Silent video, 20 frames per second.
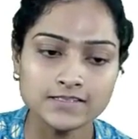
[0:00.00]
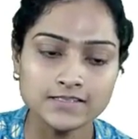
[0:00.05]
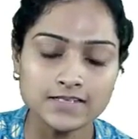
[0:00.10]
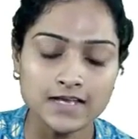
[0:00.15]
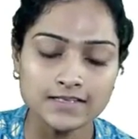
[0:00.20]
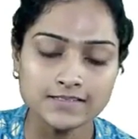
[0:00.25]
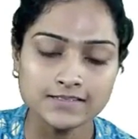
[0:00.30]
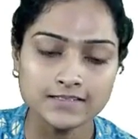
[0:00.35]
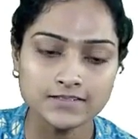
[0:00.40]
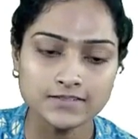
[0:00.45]

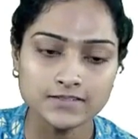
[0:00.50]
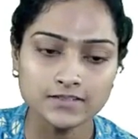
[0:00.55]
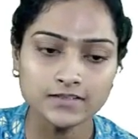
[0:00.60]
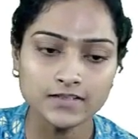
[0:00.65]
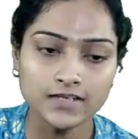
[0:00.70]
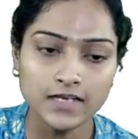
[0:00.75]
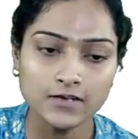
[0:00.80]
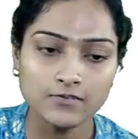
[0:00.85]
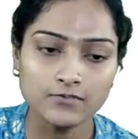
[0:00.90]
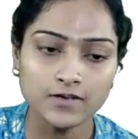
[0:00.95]
transaction
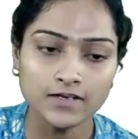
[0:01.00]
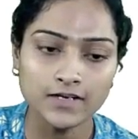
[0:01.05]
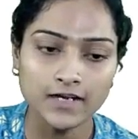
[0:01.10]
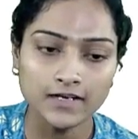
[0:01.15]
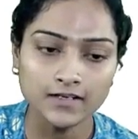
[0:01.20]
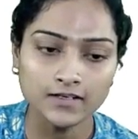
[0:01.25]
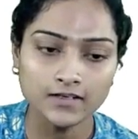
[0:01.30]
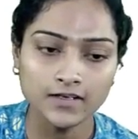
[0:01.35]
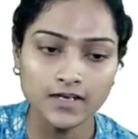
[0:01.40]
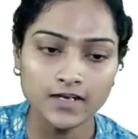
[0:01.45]
T1
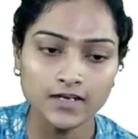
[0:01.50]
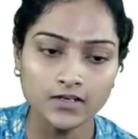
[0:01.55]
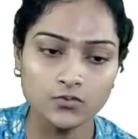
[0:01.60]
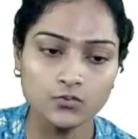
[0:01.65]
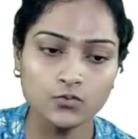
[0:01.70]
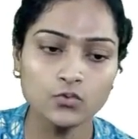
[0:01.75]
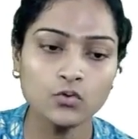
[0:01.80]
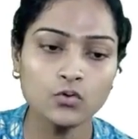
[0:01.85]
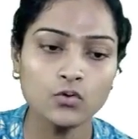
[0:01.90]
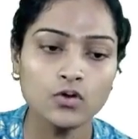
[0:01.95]
and
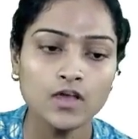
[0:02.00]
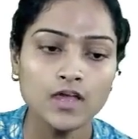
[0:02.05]
T2.